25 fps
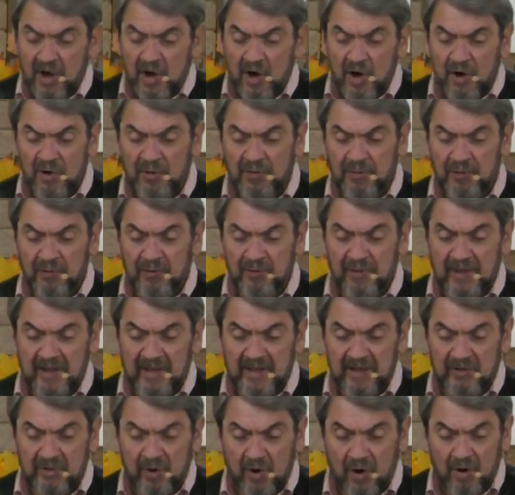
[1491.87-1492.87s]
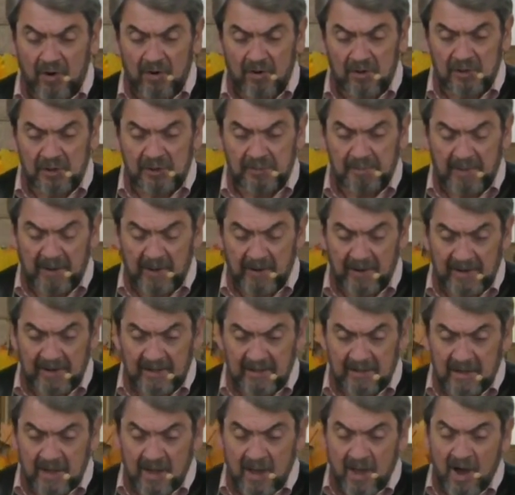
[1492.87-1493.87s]
who through the eternal
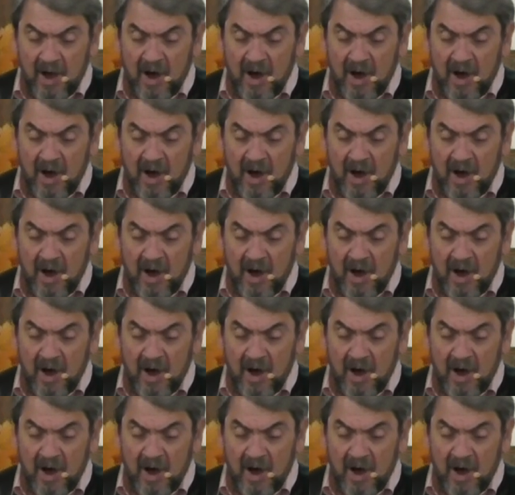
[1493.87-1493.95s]
Spirit